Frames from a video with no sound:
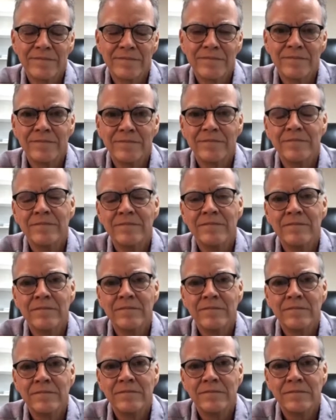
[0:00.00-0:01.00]

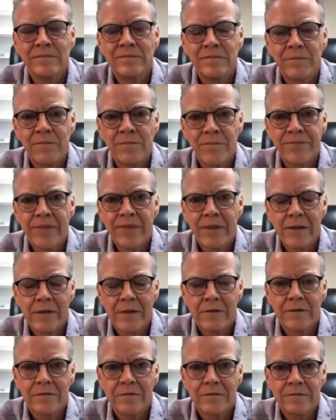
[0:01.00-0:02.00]

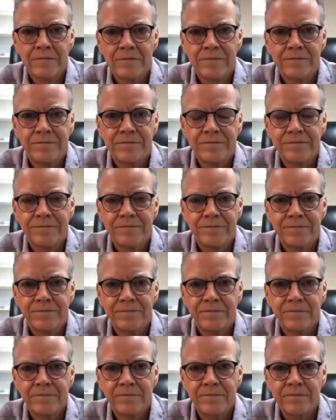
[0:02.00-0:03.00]

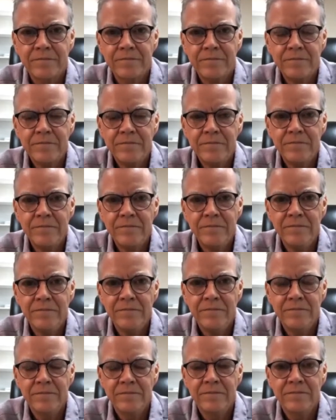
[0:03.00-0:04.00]

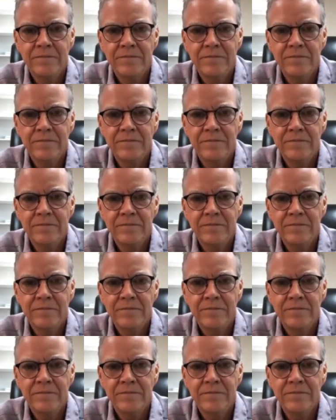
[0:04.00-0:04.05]
(not speaking)